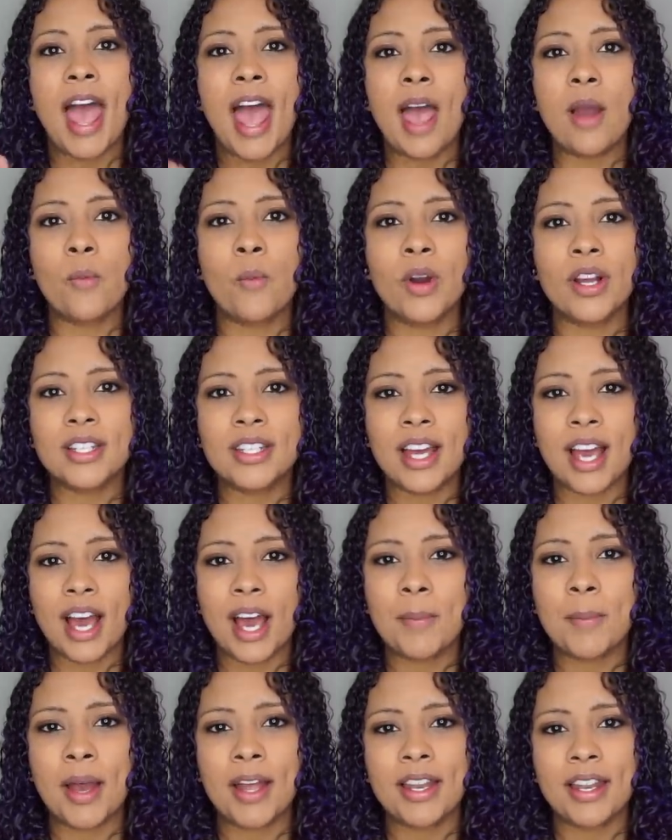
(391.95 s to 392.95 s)
At one
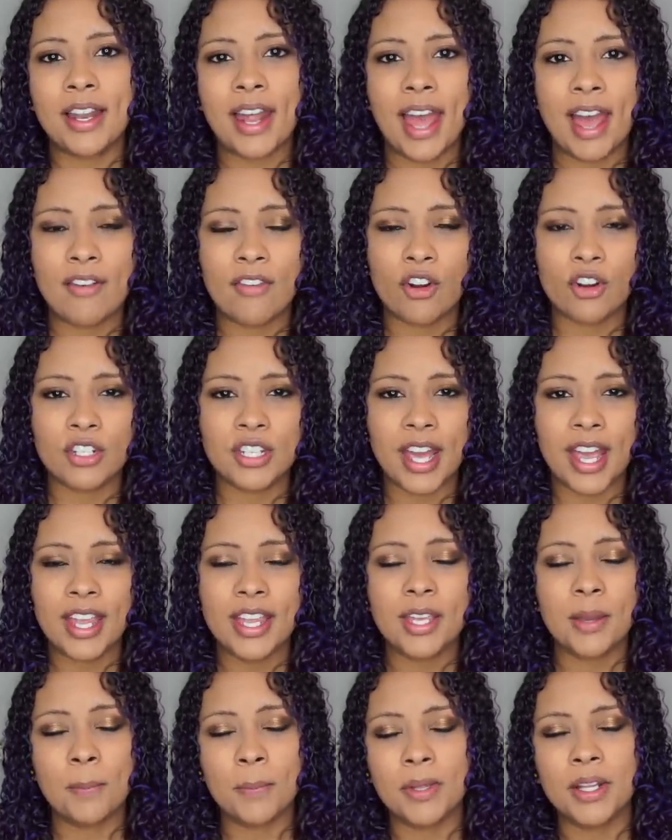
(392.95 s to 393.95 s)
time, I did have her tank
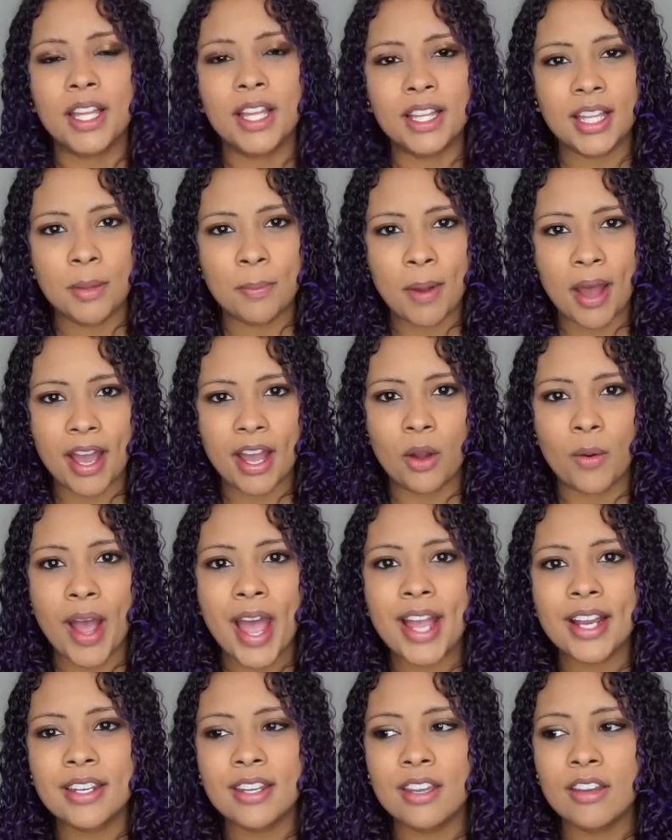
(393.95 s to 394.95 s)
completely
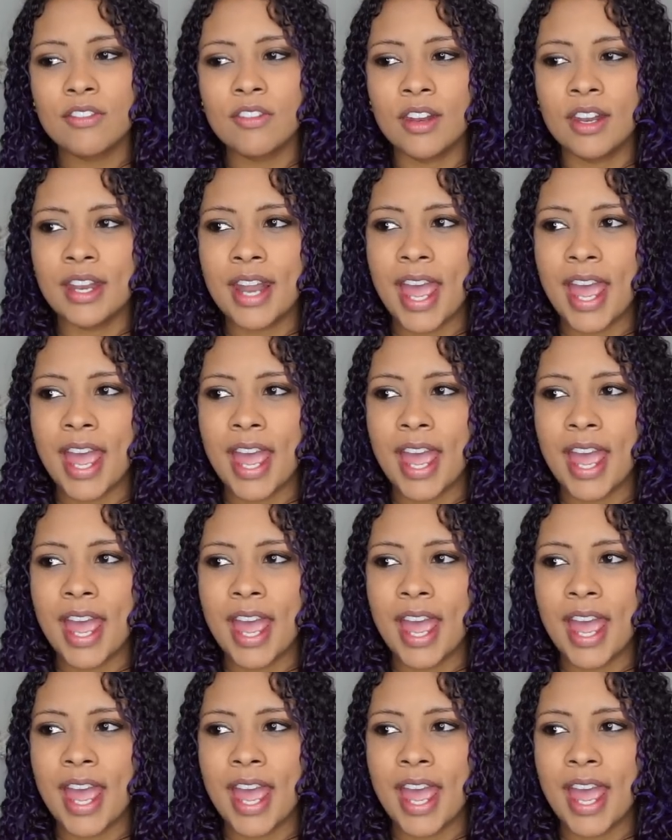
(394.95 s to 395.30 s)
bioactive.